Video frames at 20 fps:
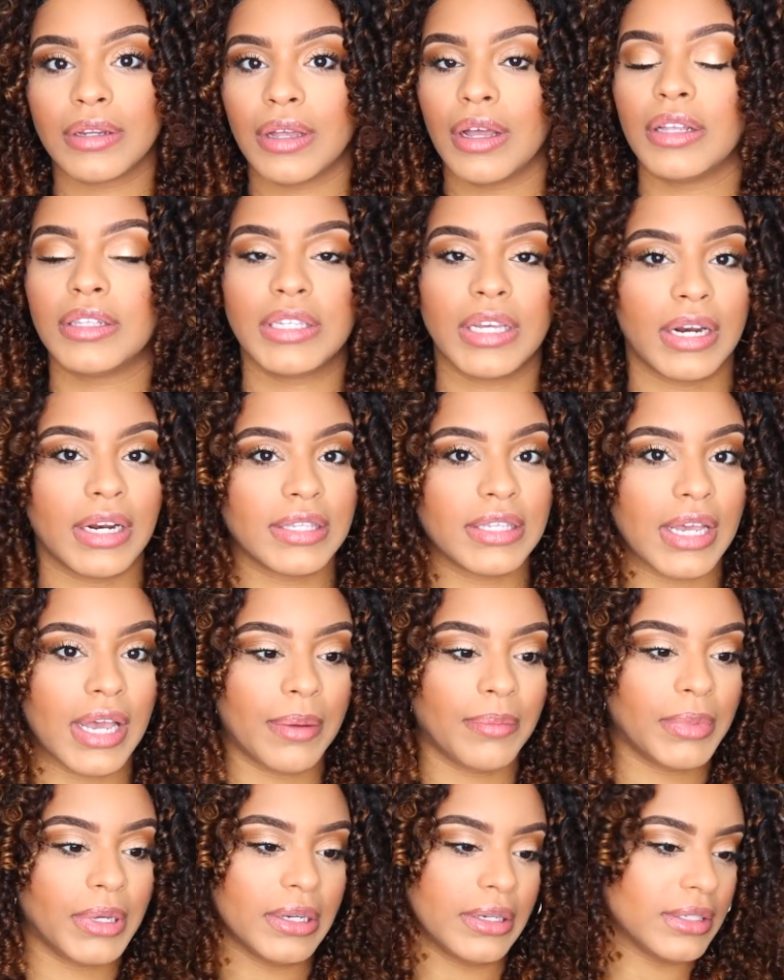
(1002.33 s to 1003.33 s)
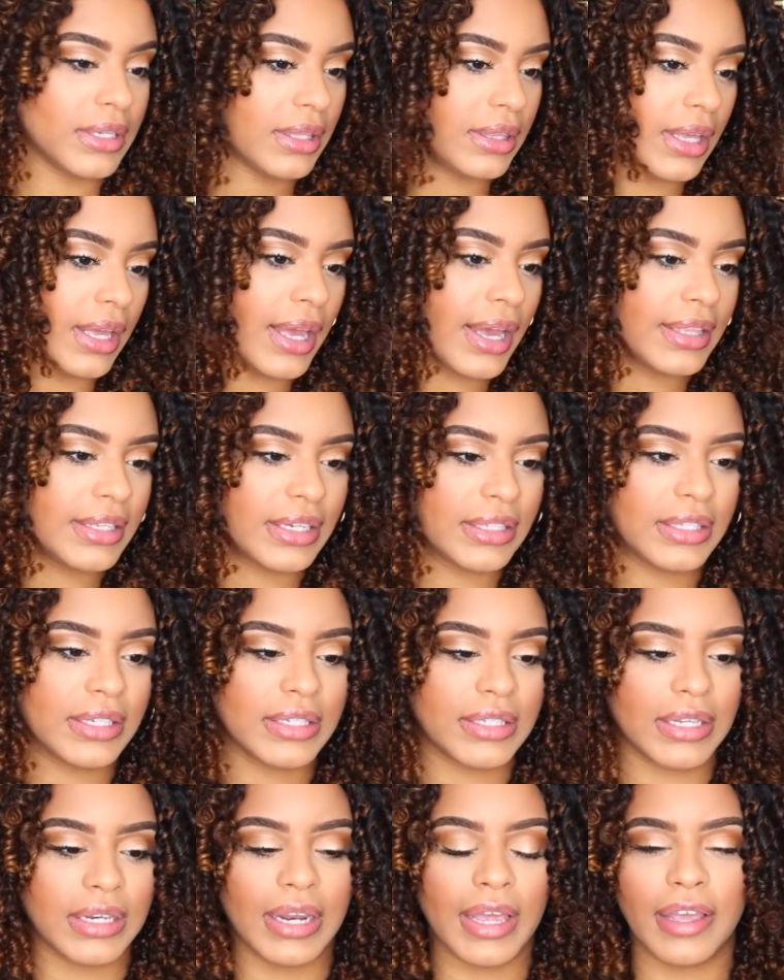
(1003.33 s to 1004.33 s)
a ton of time, because I think I did
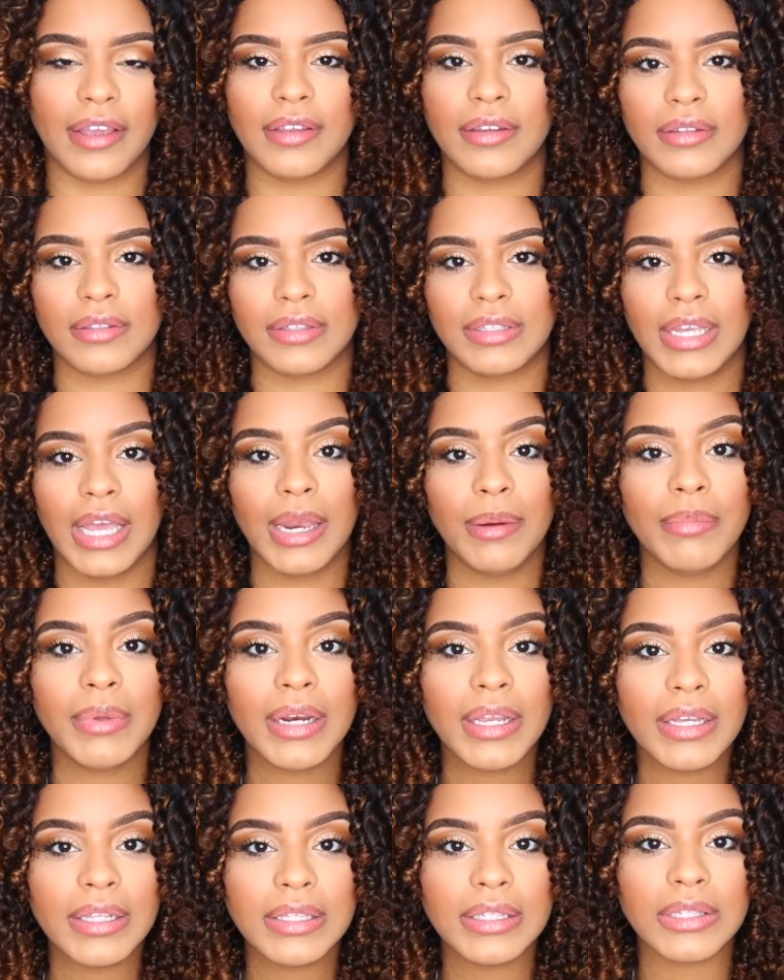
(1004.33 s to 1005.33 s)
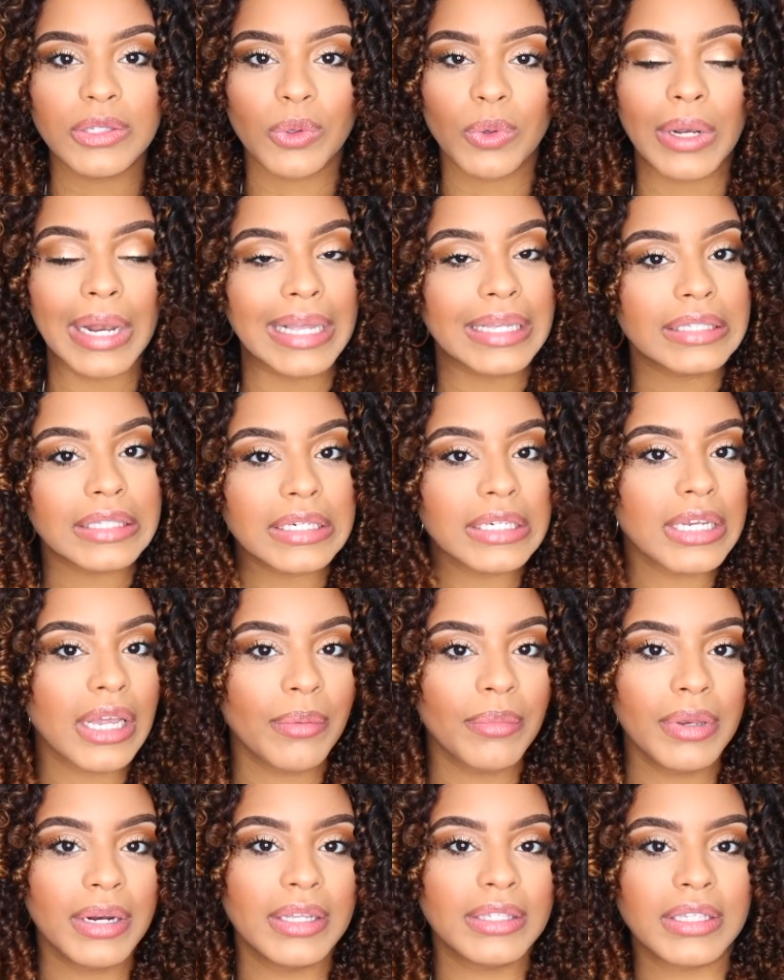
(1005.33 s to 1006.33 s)
this in like 10 minutes, less than
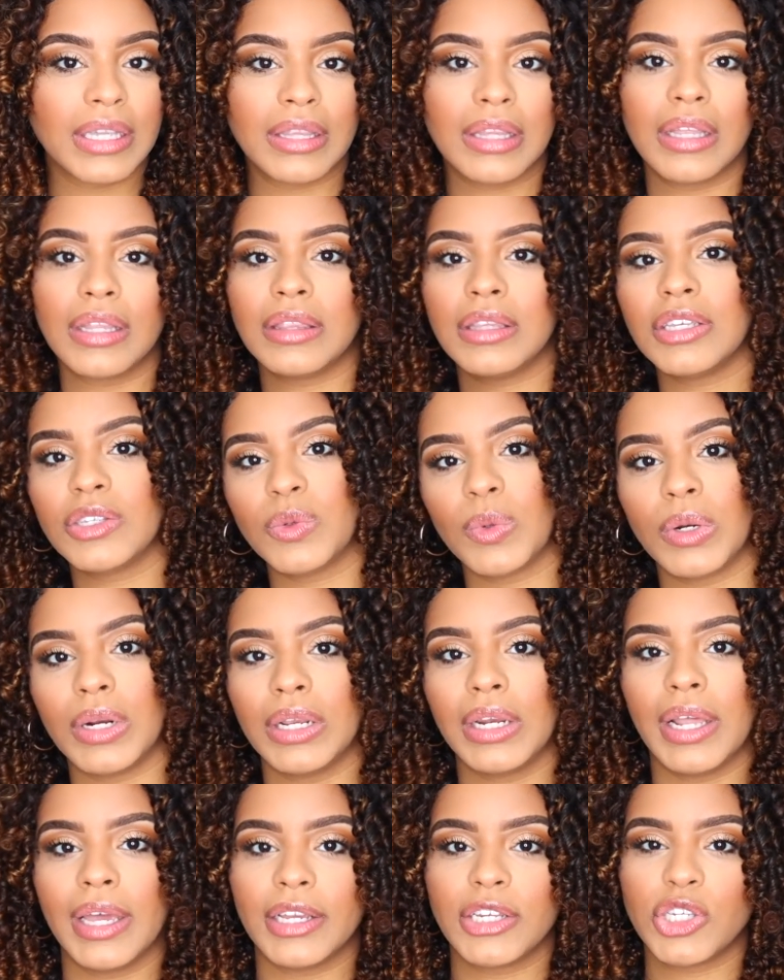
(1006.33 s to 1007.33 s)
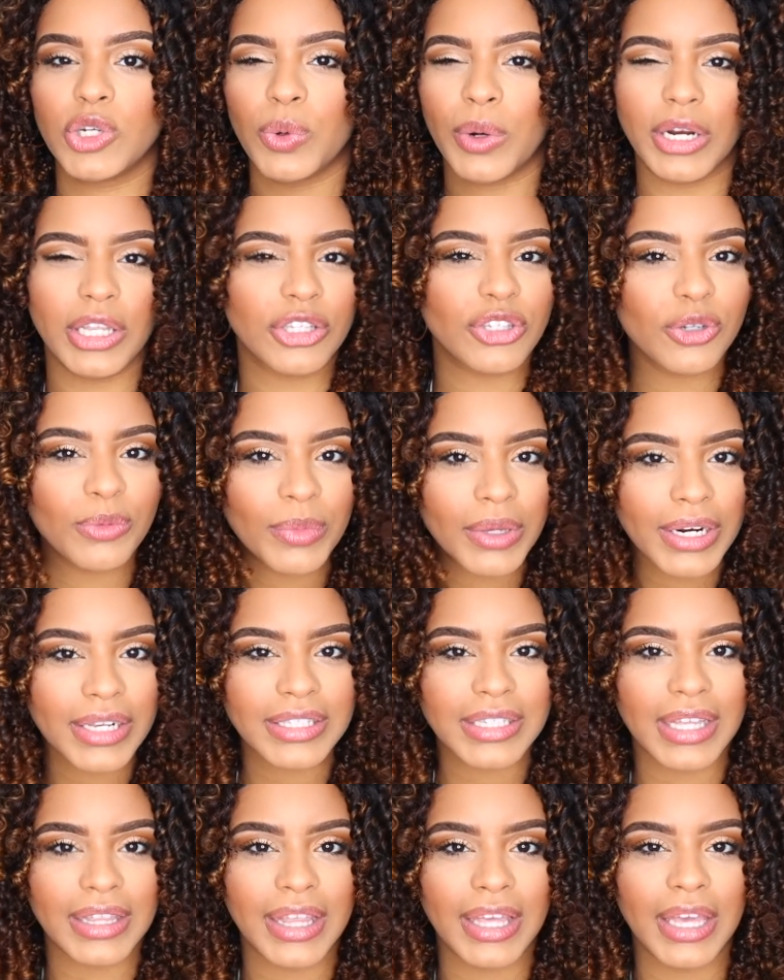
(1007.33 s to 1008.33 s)
10 minutes, and then this one in like 22
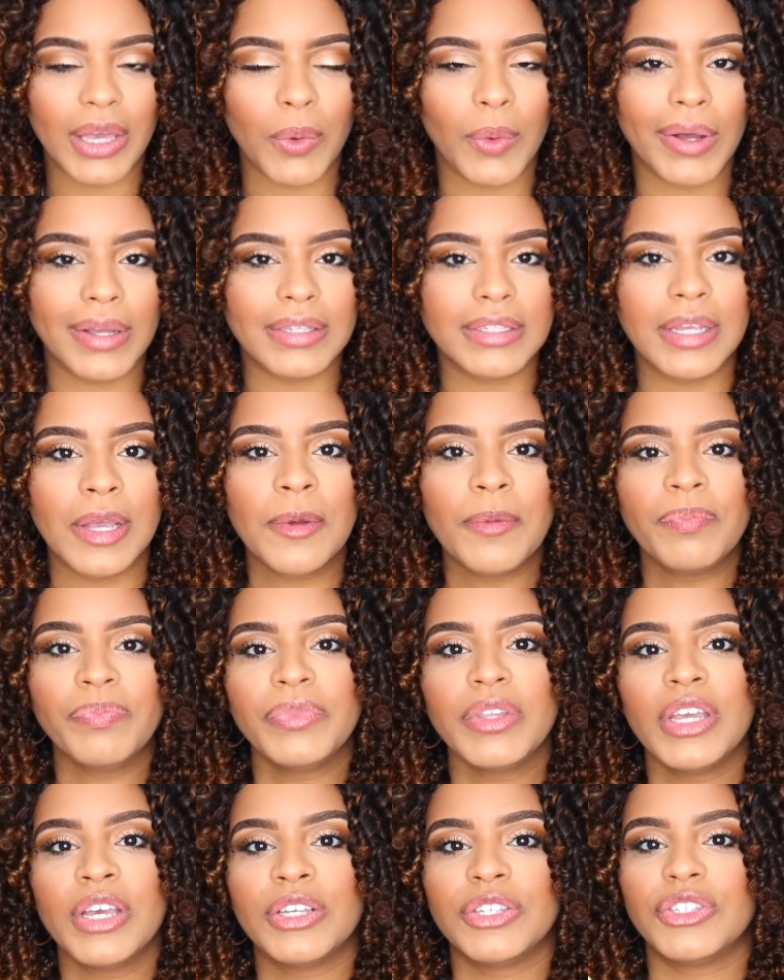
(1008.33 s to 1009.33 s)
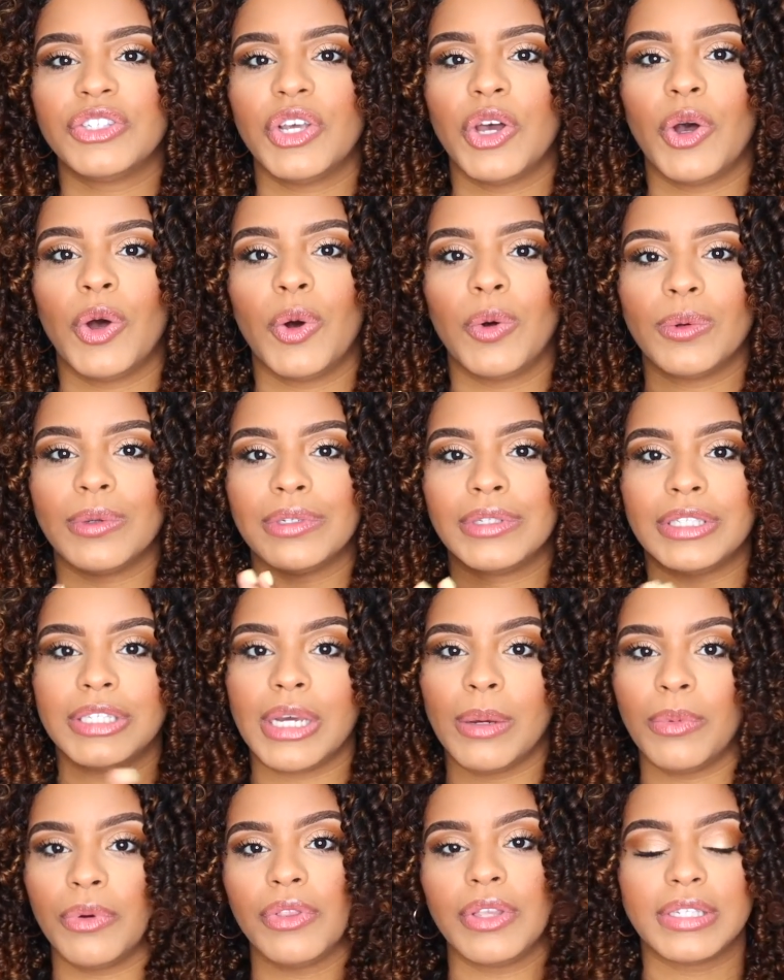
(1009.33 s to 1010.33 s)
minutes I think it was. So
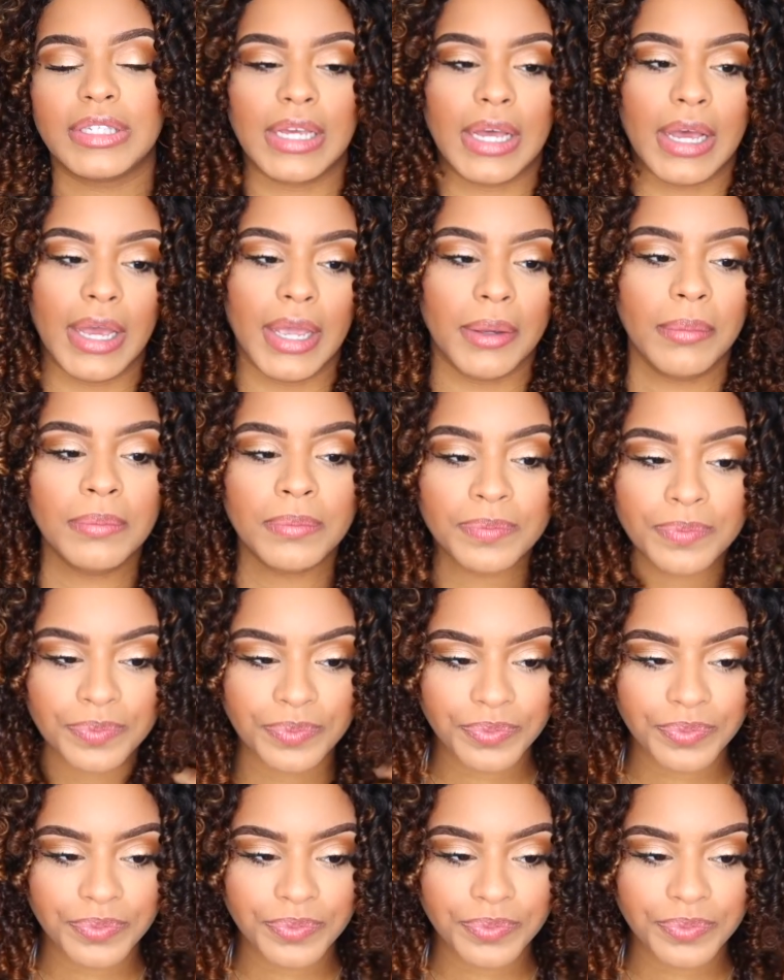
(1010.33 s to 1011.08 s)
double the time.